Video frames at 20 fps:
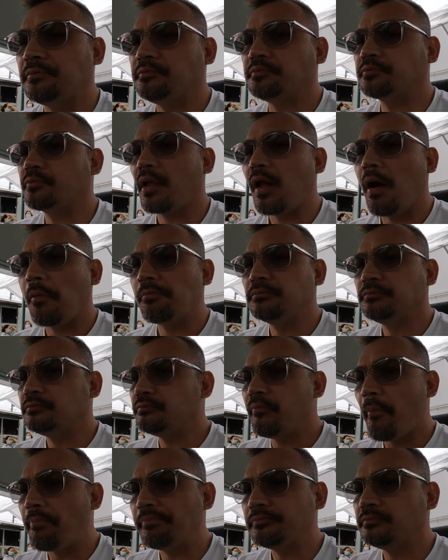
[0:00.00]
pork. It
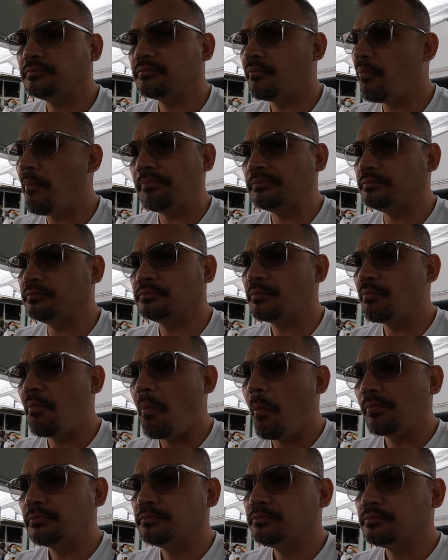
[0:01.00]
is pork? Mm. And that's
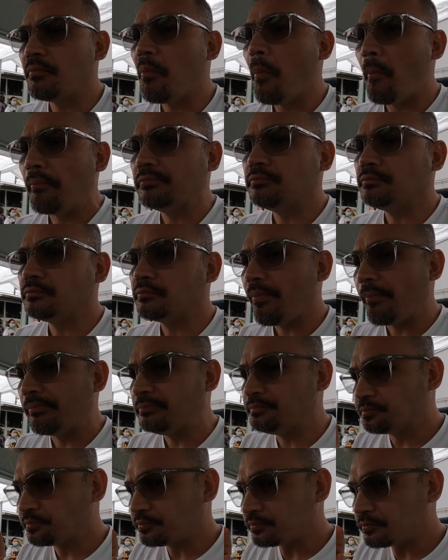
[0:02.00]
beef.
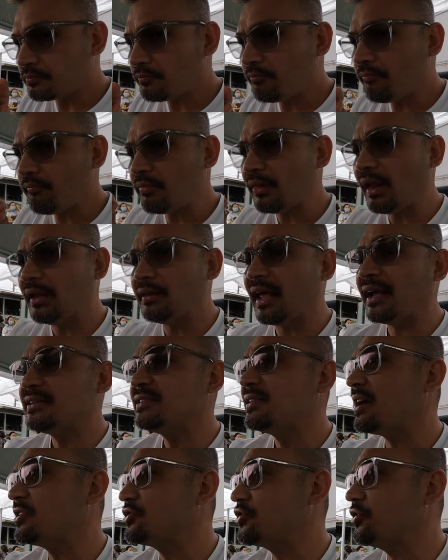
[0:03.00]
No, it's
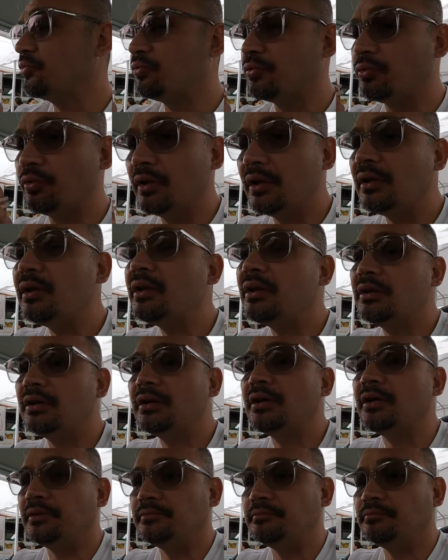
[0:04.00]
That's pork. actually really
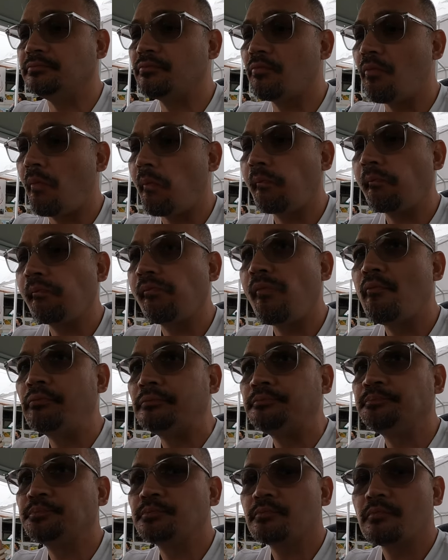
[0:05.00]
good. It's pork.
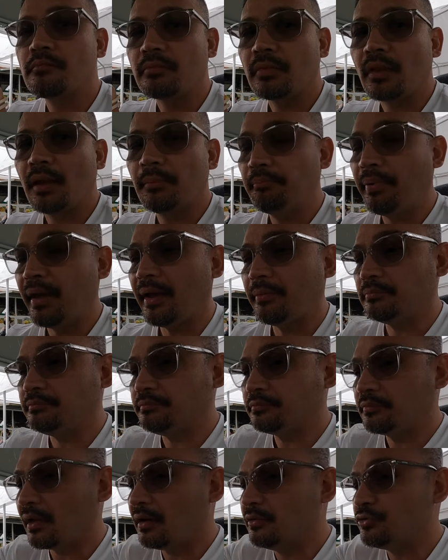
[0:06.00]
I'm pretty sure it's Babe,
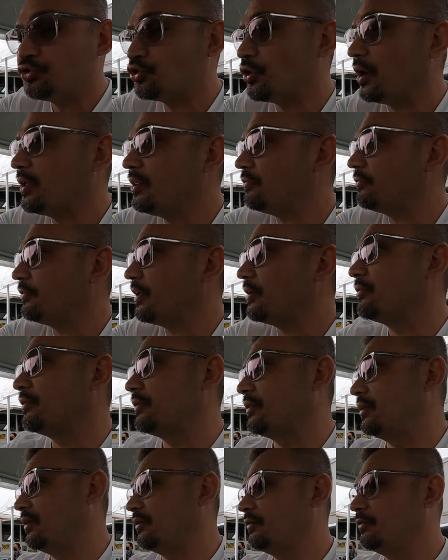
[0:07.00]
pork. Try the flavor
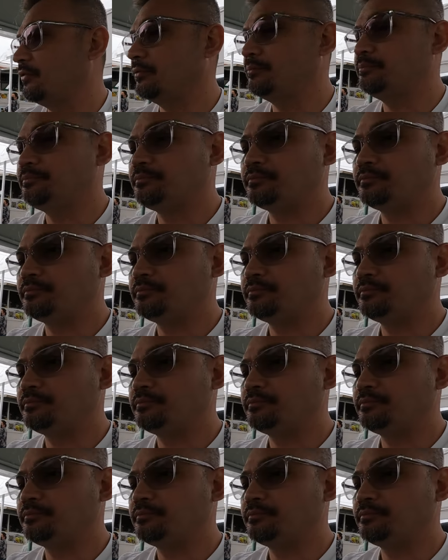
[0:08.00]
Try of this. It. It's